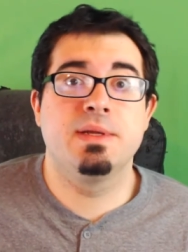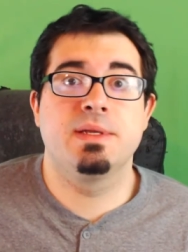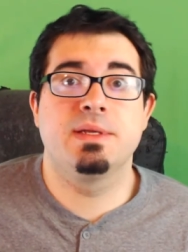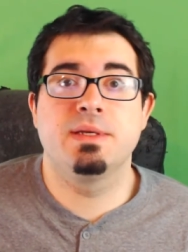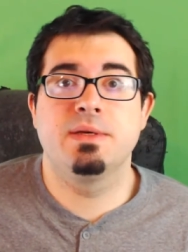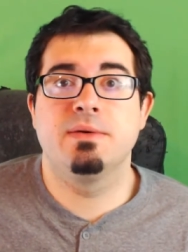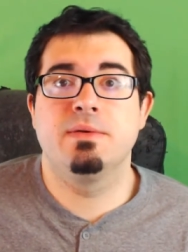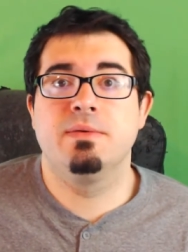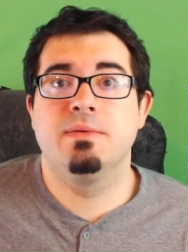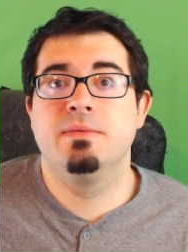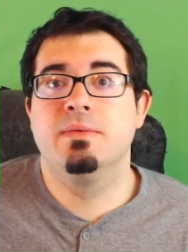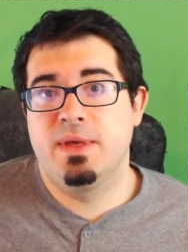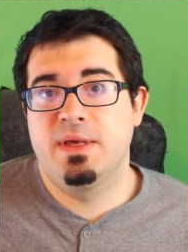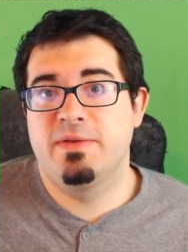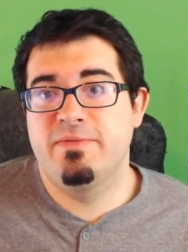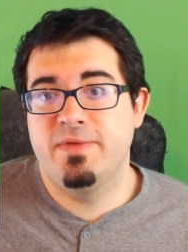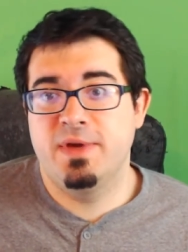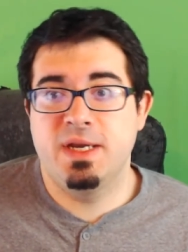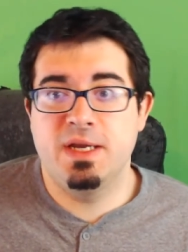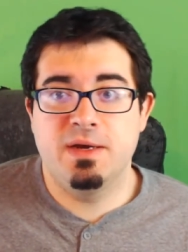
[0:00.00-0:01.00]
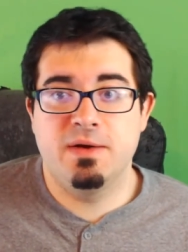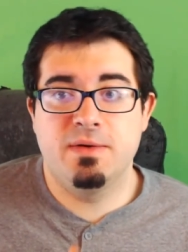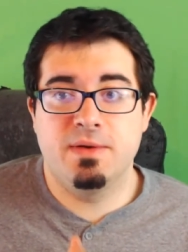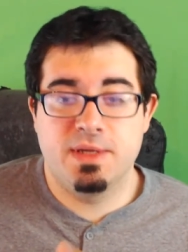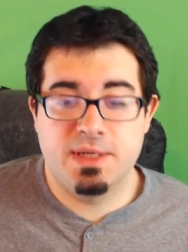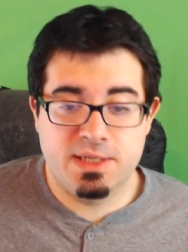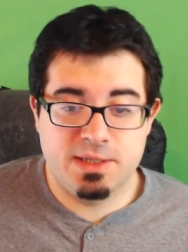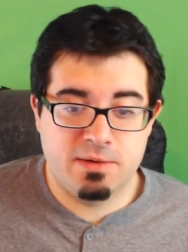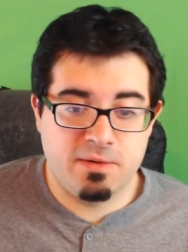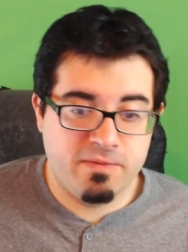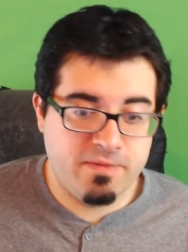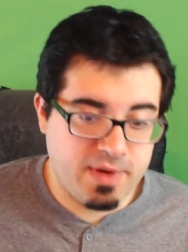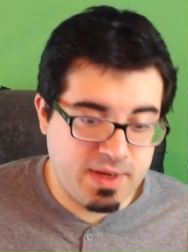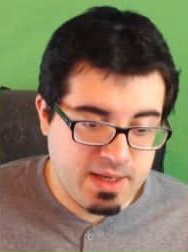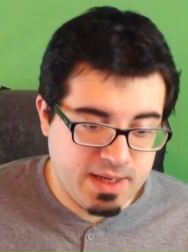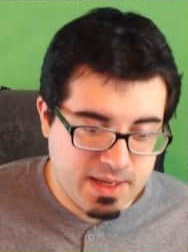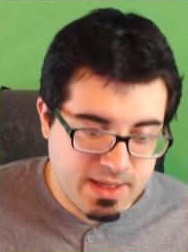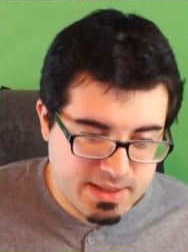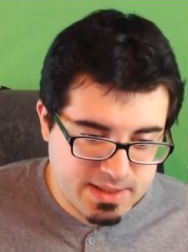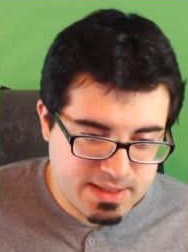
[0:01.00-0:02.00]
So this video is serving
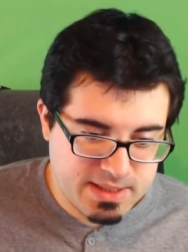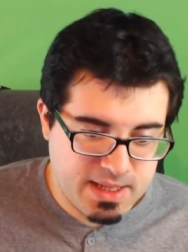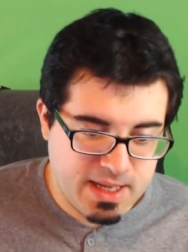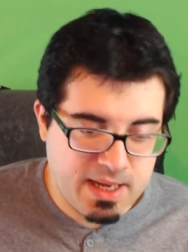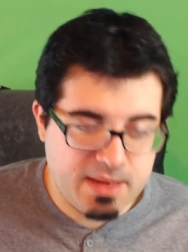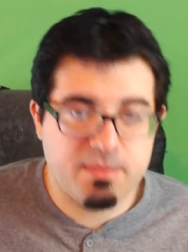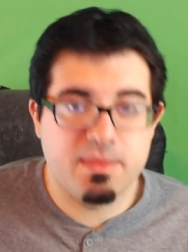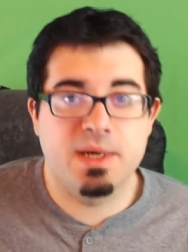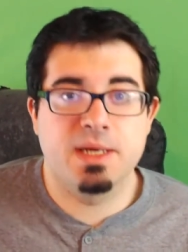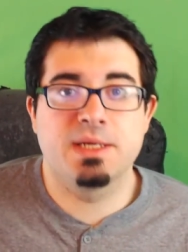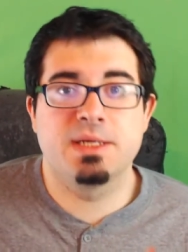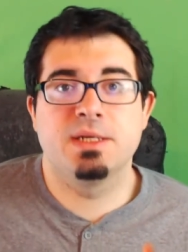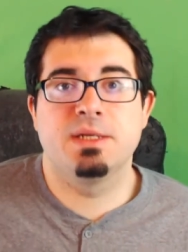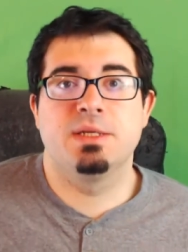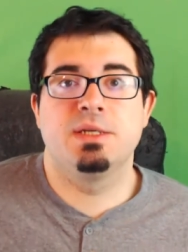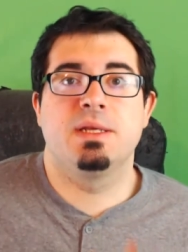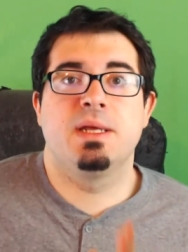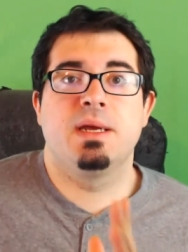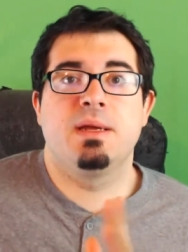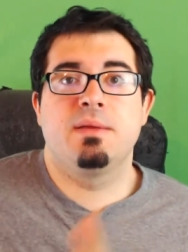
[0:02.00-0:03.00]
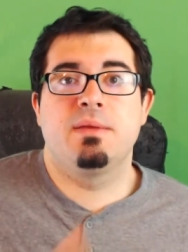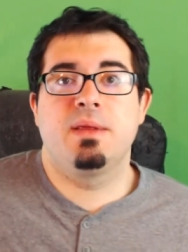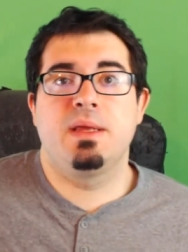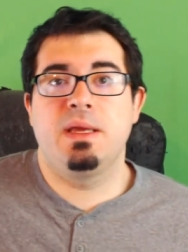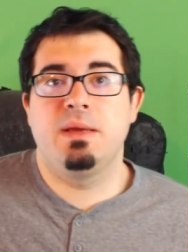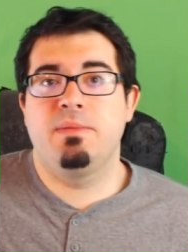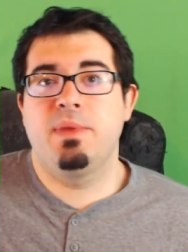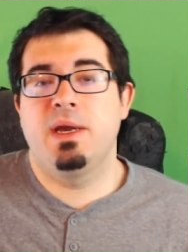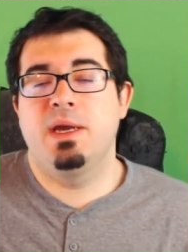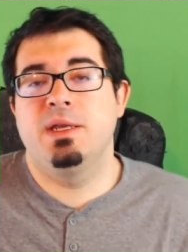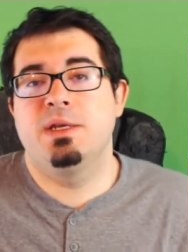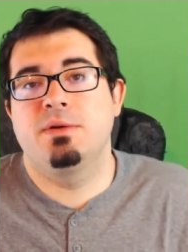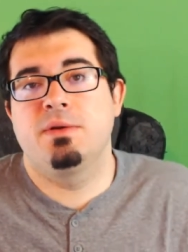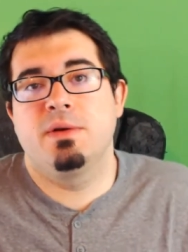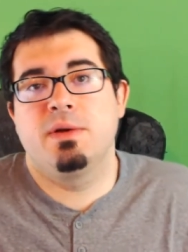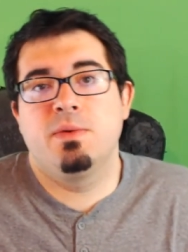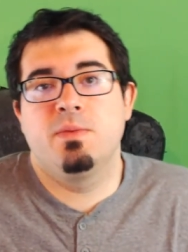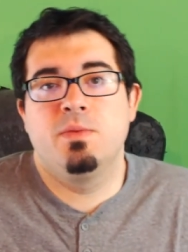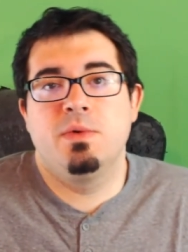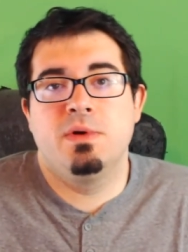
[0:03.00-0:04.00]
as that message that the
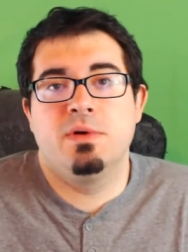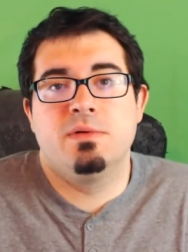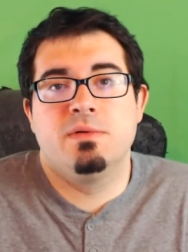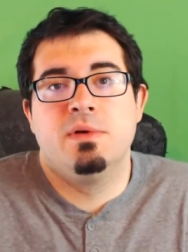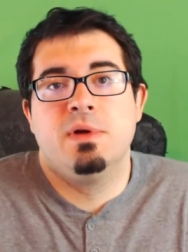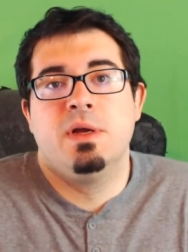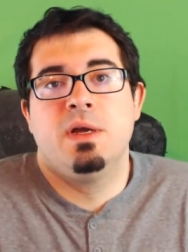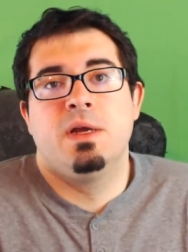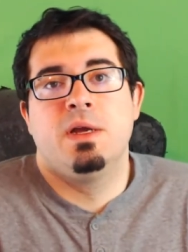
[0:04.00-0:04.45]
Patreon will